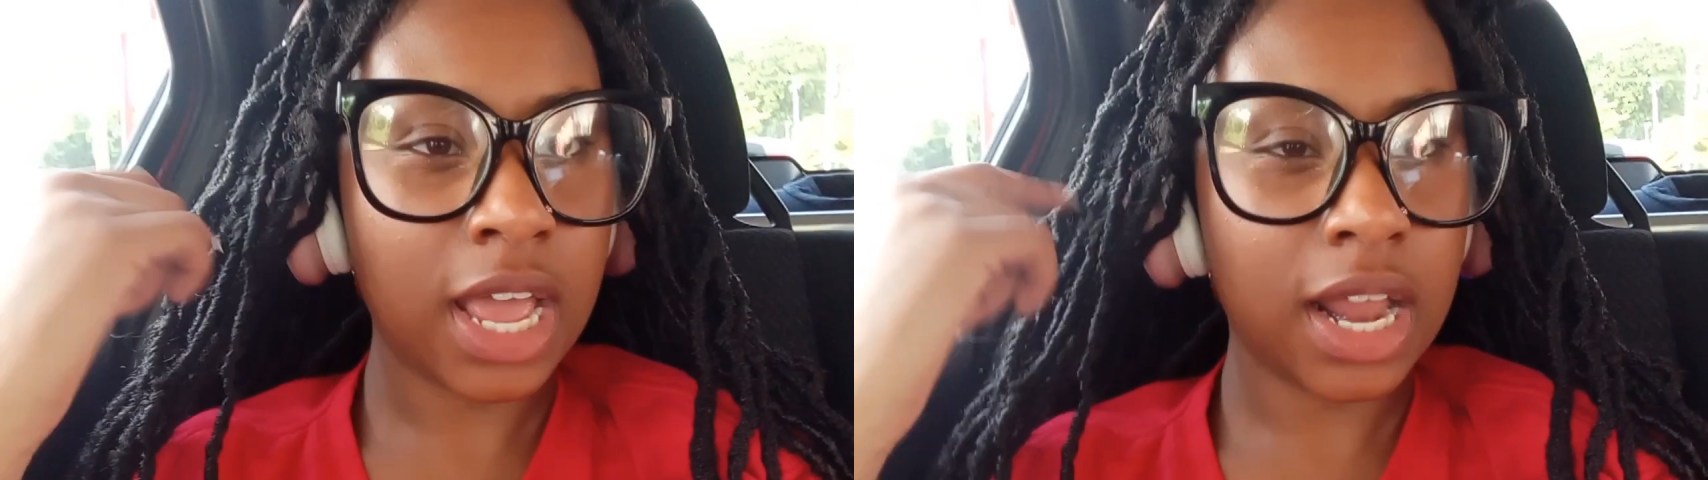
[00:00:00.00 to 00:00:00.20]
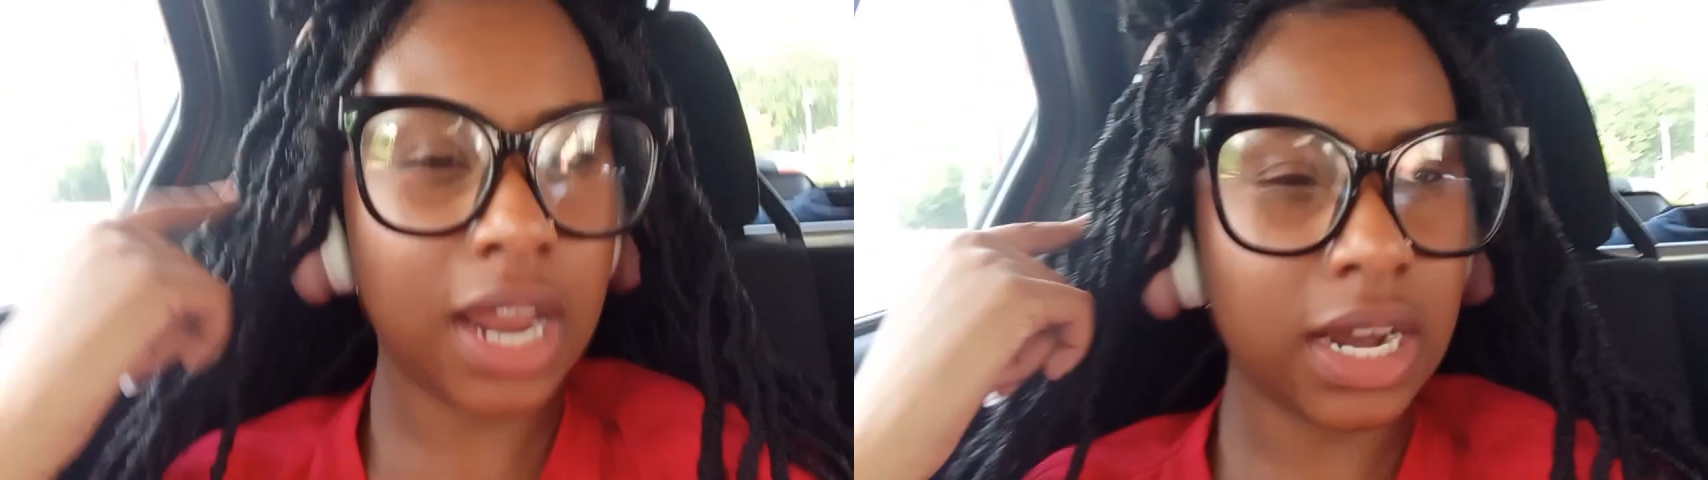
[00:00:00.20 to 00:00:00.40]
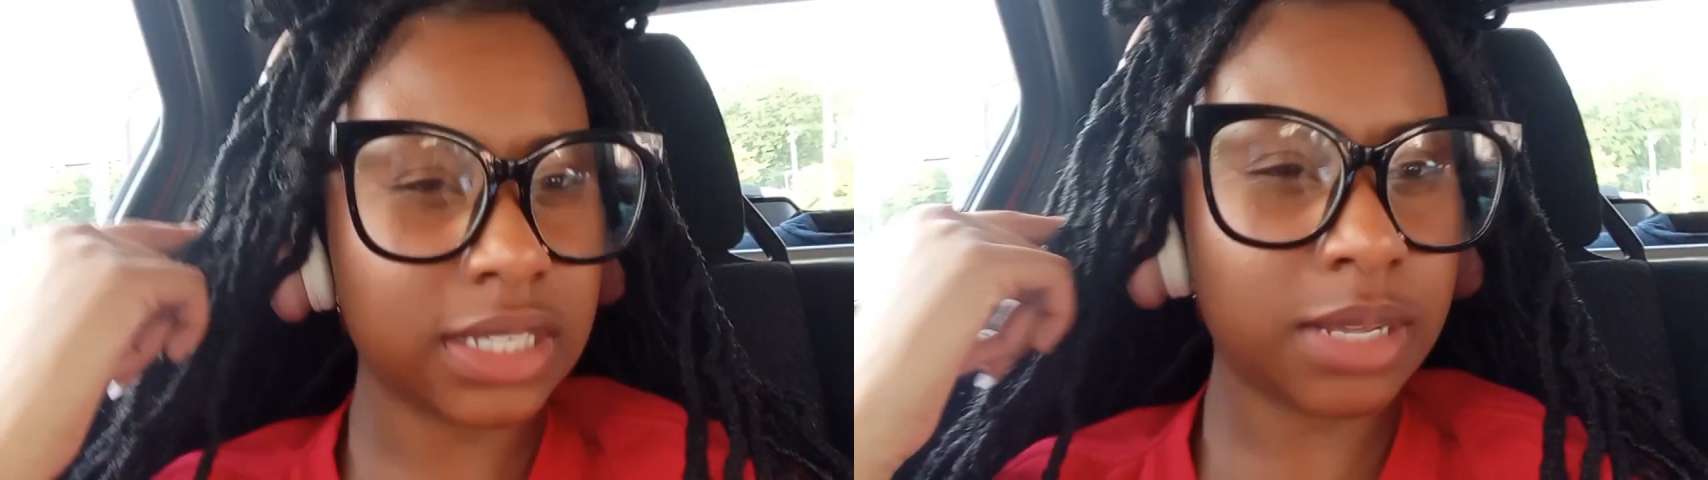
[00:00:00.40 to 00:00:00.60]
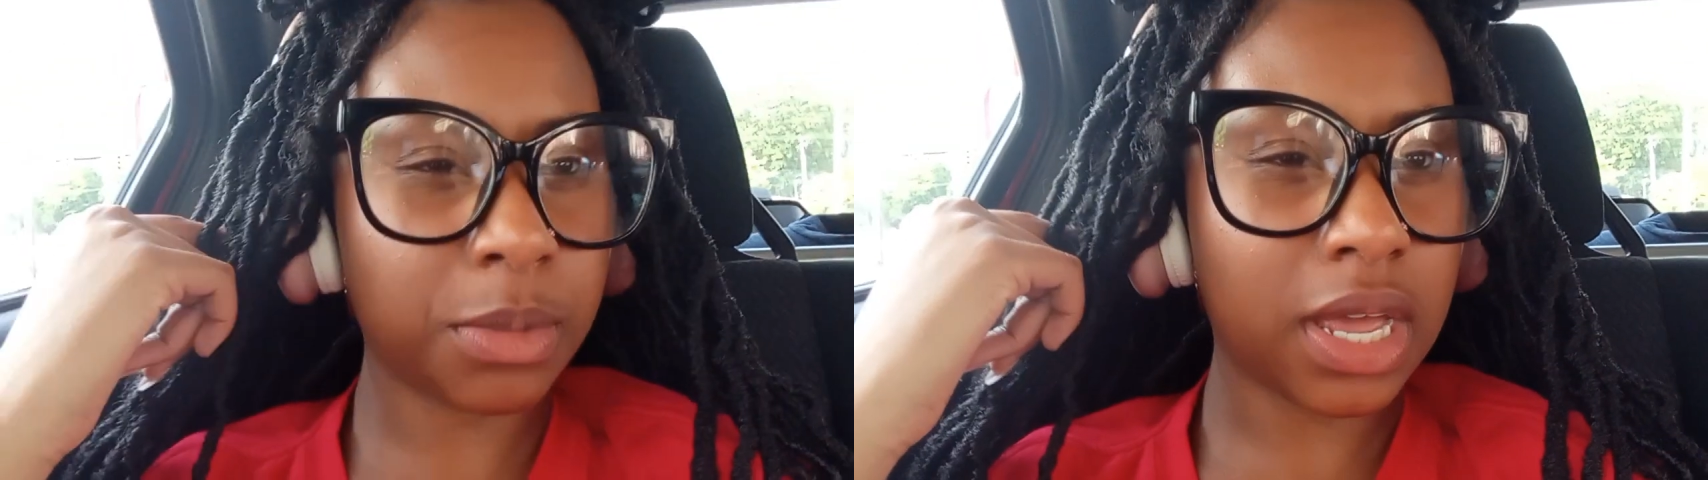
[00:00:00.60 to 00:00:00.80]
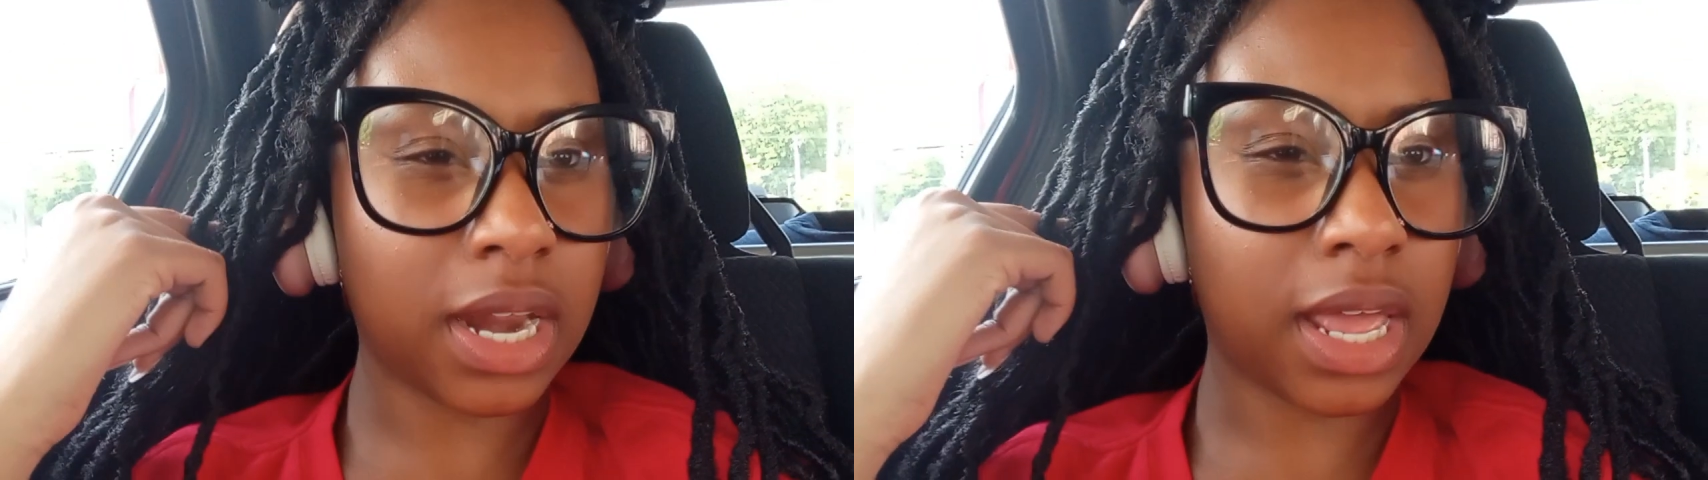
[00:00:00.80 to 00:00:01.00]
Not the same
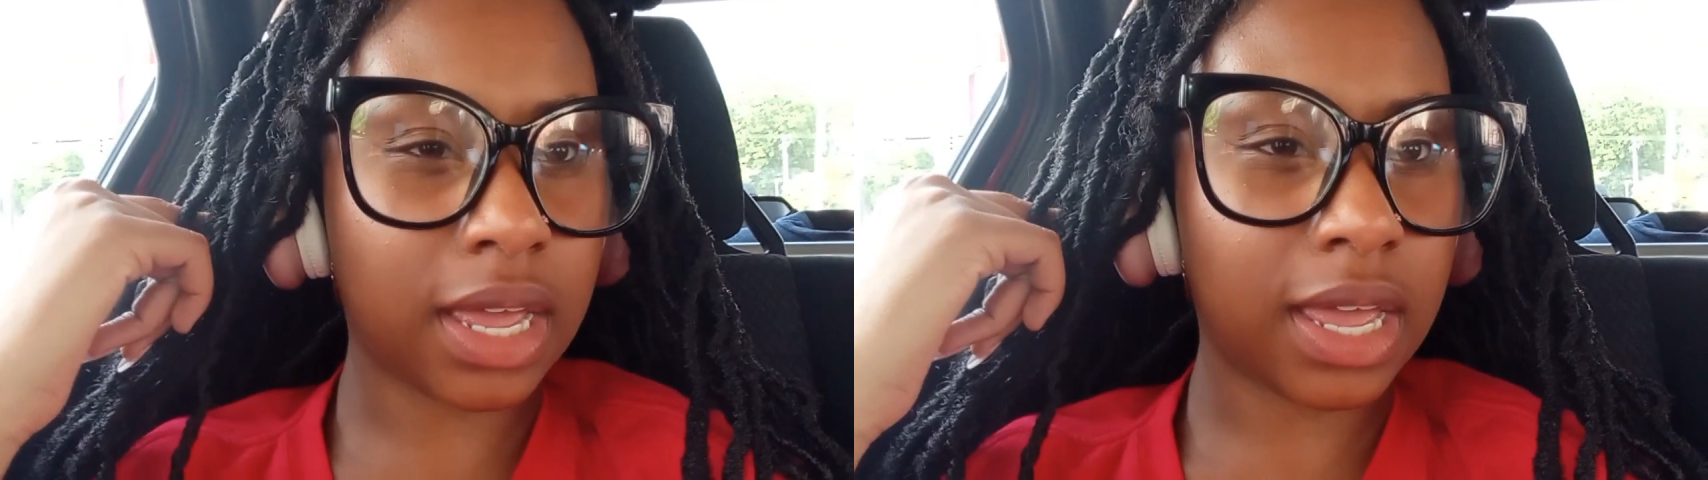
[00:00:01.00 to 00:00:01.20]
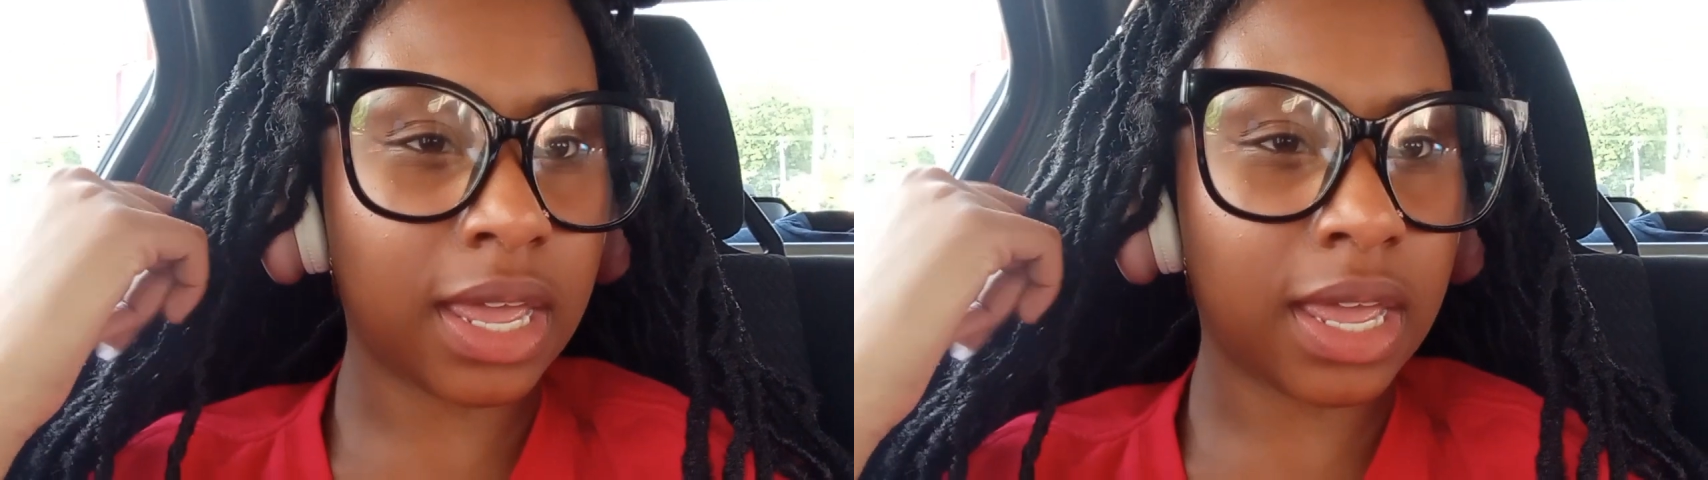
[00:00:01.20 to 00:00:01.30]
kind of I got,